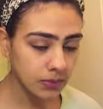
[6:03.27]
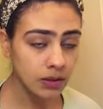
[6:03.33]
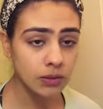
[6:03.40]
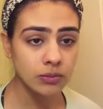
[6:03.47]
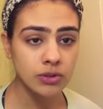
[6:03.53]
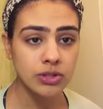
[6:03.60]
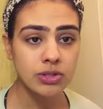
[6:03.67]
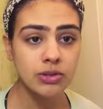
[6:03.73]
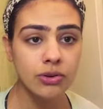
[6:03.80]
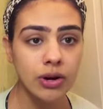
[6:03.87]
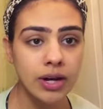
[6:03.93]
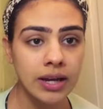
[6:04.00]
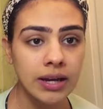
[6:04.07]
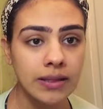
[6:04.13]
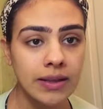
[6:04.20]
which is
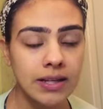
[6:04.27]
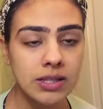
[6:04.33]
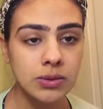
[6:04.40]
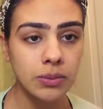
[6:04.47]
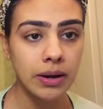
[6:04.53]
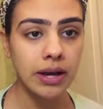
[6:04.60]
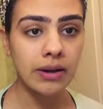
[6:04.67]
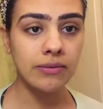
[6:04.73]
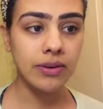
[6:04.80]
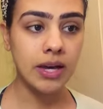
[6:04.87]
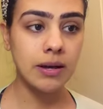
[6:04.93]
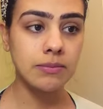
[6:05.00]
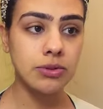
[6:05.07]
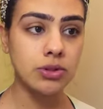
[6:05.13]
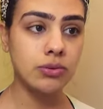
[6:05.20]
great, and that's why I've
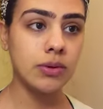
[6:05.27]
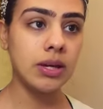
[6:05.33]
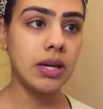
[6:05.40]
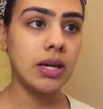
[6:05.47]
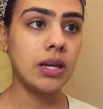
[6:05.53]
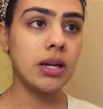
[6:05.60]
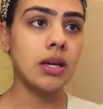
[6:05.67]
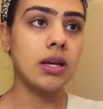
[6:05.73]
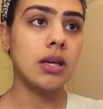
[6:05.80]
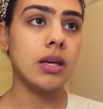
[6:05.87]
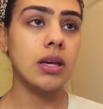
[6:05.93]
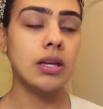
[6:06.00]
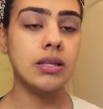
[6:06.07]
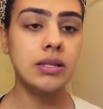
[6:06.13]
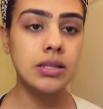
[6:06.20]
kept doing it
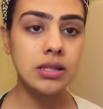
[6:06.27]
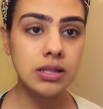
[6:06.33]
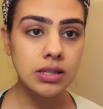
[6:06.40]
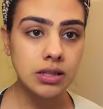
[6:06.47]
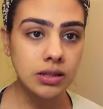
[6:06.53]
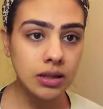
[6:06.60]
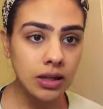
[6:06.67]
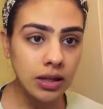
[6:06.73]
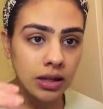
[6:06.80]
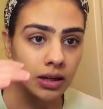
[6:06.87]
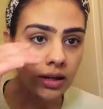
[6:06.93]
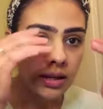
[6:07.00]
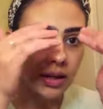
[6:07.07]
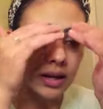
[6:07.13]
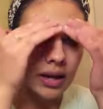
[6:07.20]
consistently.
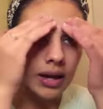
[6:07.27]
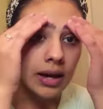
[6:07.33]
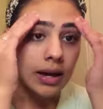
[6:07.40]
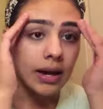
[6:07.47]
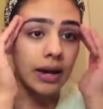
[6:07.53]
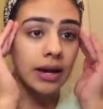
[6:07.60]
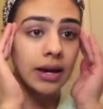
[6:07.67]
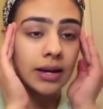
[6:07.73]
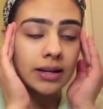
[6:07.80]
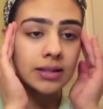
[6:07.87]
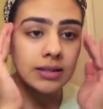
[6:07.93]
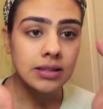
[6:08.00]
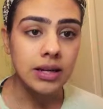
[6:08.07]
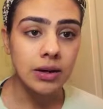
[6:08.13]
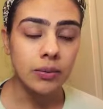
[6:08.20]

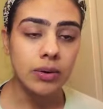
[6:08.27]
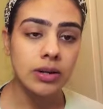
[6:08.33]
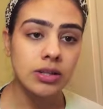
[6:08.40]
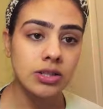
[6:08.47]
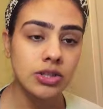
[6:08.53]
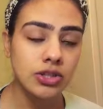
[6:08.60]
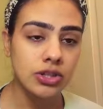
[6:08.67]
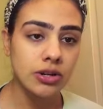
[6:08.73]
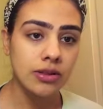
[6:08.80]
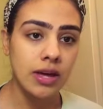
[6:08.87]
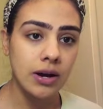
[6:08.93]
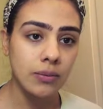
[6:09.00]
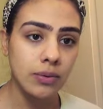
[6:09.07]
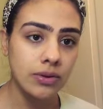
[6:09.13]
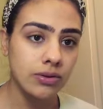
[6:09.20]
And I wanted to share
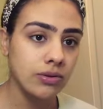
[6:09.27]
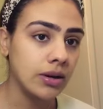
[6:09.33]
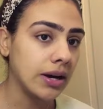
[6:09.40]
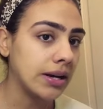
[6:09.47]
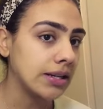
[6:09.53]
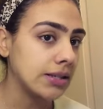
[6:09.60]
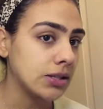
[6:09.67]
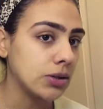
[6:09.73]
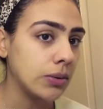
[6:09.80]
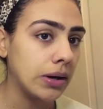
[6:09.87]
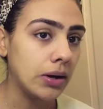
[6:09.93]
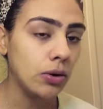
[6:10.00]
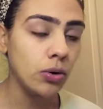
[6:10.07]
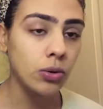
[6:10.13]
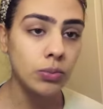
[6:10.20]
that with you guys, so I
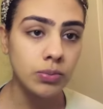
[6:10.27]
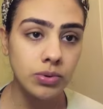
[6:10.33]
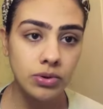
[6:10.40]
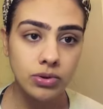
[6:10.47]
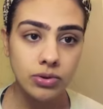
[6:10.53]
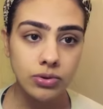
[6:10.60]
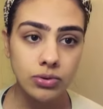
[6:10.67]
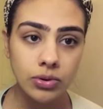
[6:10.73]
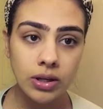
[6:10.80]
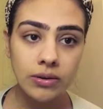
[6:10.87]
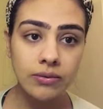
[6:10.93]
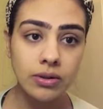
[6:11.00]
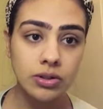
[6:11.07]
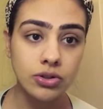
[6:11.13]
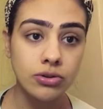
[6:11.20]
hope you do give
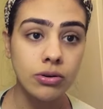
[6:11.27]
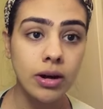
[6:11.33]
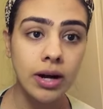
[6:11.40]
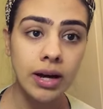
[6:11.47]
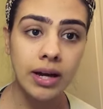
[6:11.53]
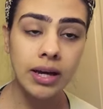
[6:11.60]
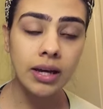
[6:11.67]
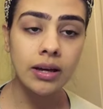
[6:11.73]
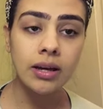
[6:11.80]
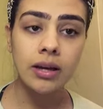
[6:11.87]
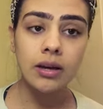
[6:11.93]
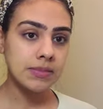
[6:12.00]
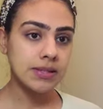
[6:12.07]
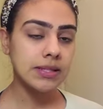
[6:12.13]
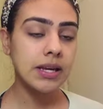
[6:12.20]
it a try
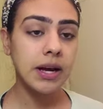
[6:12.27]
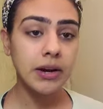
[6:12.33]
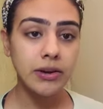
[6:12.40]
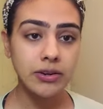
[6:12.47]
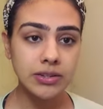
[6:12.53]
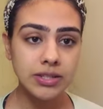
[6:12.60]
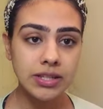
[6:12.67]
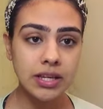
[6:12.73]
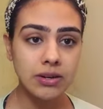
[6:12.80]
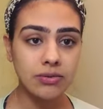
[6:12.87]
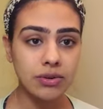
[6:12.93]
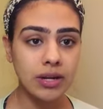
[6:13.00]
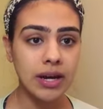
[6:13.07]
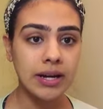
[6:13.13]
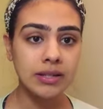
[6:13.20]
and see how your skin
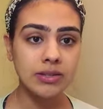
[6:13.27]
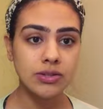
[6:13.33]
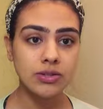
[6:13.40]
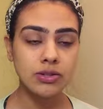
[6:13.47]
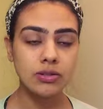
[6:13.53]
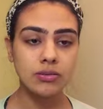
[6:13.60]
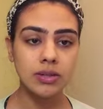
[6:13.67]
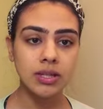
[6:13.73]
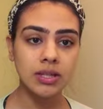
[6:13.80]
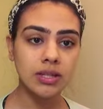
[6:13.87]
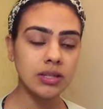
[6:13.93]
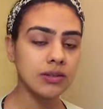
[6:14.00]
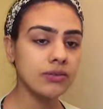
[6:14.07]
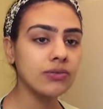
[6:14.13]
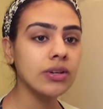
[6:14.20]
reacts to
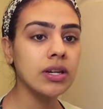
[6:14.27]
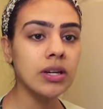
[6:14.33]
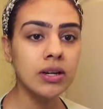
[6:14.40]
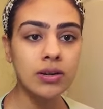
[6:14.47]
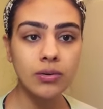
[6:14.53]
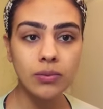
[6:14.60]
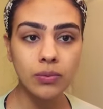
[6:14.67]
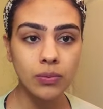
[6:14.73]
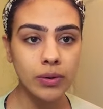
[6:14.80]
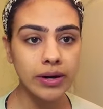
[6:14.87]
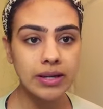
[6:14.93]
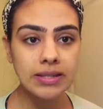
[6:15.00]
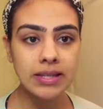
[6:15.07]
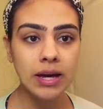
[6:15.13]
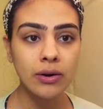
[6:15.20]
it. If it
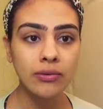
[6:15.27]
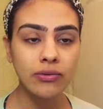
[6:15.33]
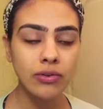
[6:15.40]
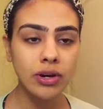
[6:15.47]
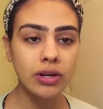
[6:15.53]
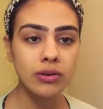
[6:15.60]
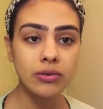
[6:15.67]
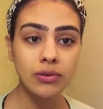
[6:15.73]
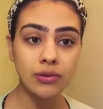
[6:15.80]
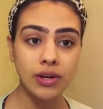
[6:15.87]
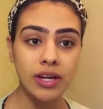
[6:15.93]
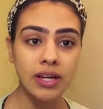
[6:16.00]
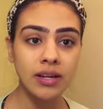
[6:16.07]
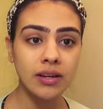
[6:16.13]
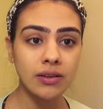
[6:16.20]
works out for you,
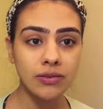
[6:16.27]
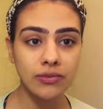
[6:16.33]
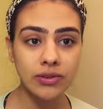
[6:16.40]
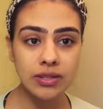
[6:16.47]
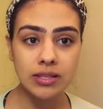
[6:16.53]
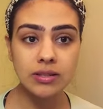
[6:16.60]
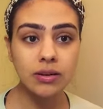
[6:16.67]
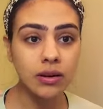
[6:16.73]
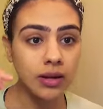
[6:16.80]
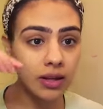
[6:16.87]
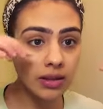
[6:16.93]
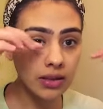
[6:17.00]
great. If it's not,